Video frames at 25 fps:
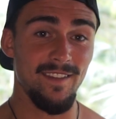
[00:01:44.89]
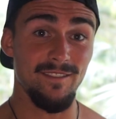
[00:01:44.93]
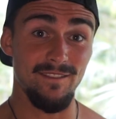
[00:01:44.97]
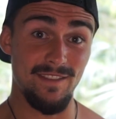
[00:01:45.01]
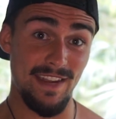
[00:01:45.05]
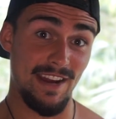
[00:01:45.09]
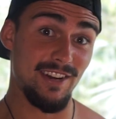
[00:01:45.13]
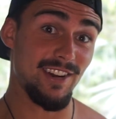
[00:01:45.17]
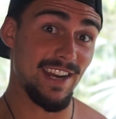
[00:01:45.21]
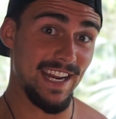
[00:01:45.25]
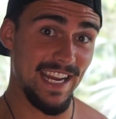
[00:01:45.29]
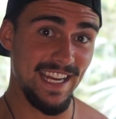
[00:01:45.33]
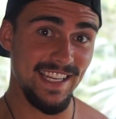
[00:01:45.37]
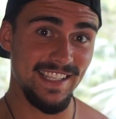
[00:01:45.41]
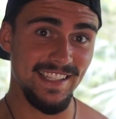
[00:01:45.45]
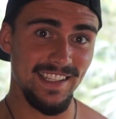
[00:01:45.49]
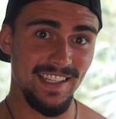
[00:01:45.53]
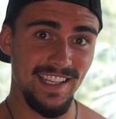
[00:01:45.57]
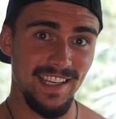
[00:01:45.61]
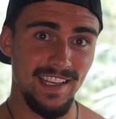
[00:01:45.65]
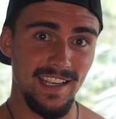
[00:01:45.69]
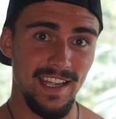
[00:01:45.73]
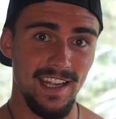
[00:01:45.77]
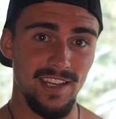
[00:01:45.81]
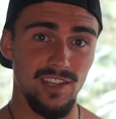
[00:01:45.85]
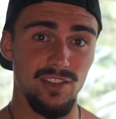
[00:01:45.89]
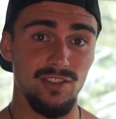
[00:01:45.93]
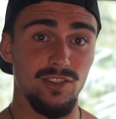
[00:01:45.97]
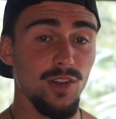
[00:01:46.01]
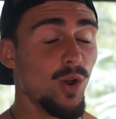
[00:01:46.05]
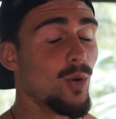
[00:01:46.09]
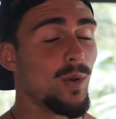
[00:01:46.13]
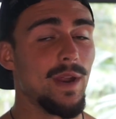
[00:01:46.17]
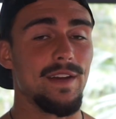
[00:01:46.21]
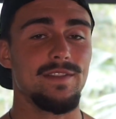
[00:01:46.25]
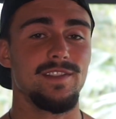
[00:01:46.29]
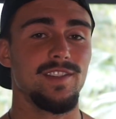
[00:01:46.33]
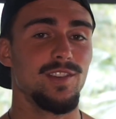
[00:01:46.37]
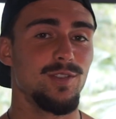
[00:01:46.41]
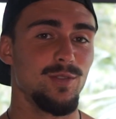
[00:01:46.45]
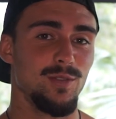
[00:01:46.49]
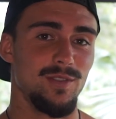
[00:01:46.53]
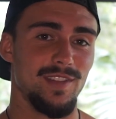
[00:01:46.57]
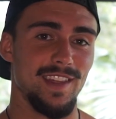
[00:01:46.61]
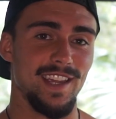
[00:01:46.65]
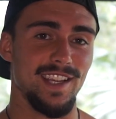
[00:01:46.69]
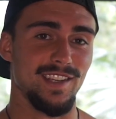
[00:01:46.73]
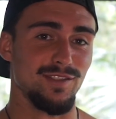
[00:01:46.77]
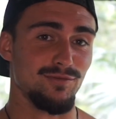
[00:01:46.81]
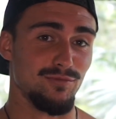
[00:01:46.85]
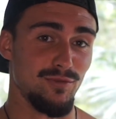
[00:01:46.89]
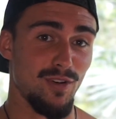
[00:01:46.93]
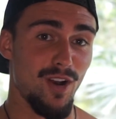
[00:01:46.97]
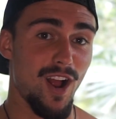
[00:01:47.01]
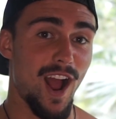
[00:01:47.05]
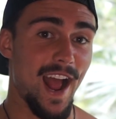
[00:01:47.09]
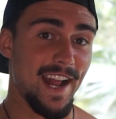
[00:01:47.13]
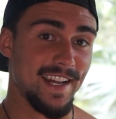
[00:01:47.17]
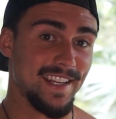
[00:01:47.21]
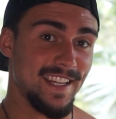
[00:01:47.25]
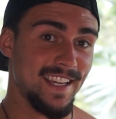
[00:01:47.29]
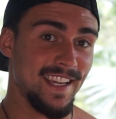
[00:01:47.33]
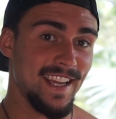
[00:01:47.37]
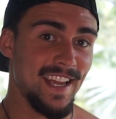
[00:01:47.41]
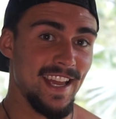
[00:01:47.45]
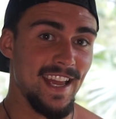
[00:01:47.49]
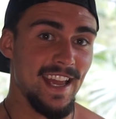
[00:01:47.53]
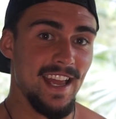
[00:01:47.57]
very easily and you don't have to do things right.